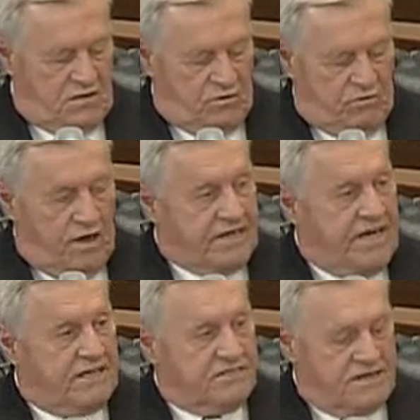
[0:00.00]
we want to
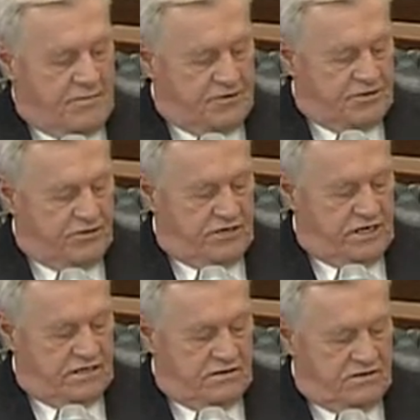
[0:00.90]
take this
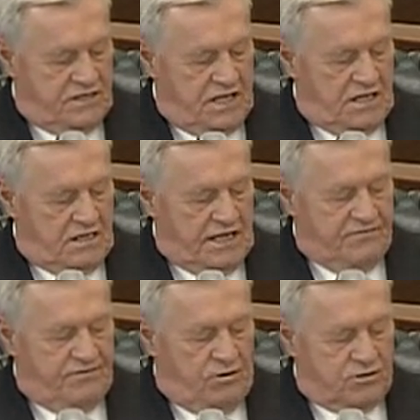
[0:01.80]
opportunity to
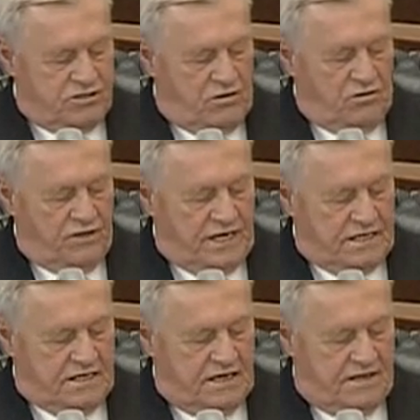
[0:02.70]
let folks know
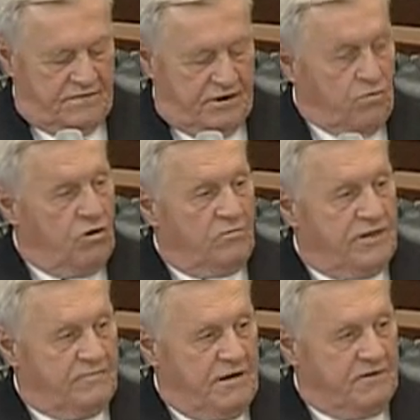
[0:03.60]
that there will
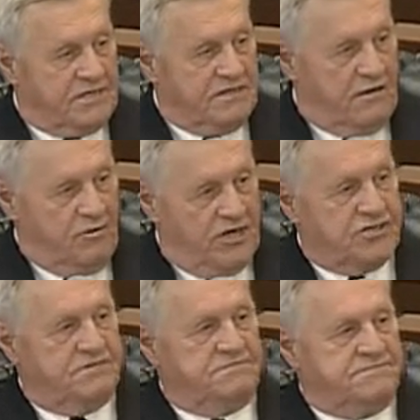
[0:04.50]
be a public
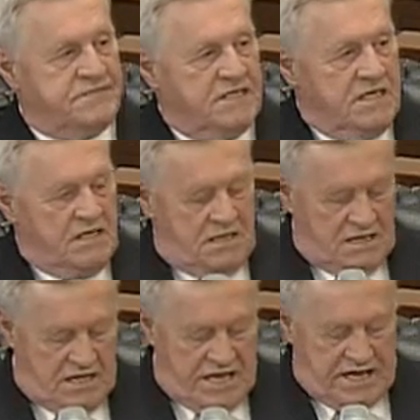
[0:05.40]
celebration,
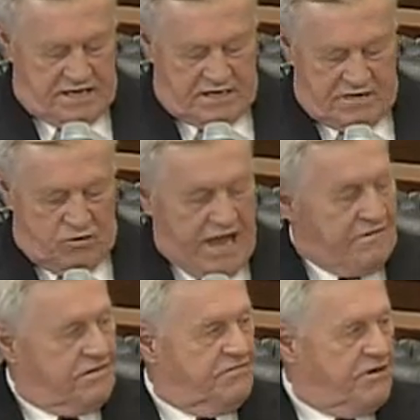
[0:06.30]
and we
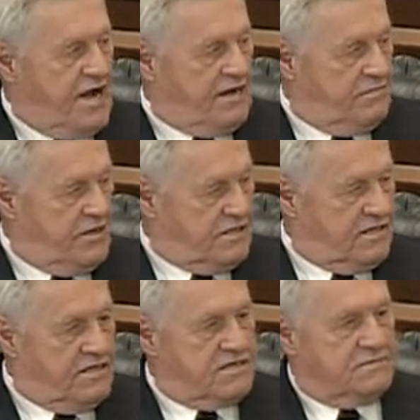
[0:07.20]
haven't forgotten about
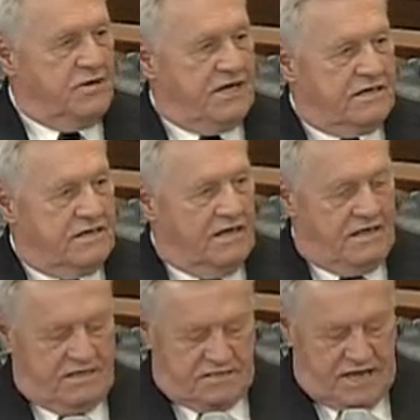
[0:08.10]
this, but
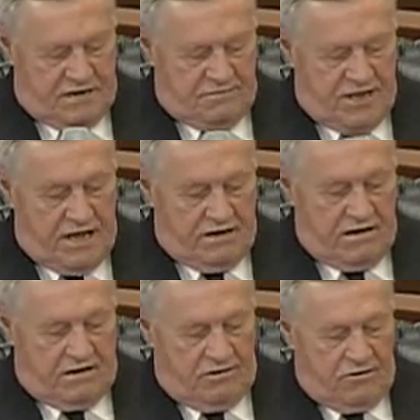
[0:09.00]
it's kind of beyond
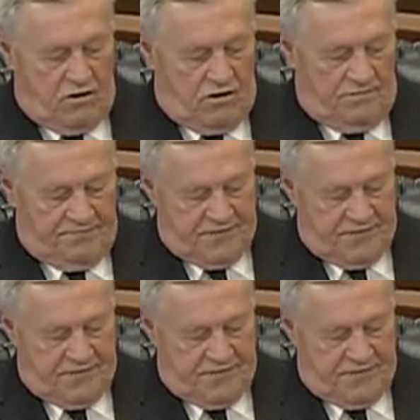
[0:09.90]
our control.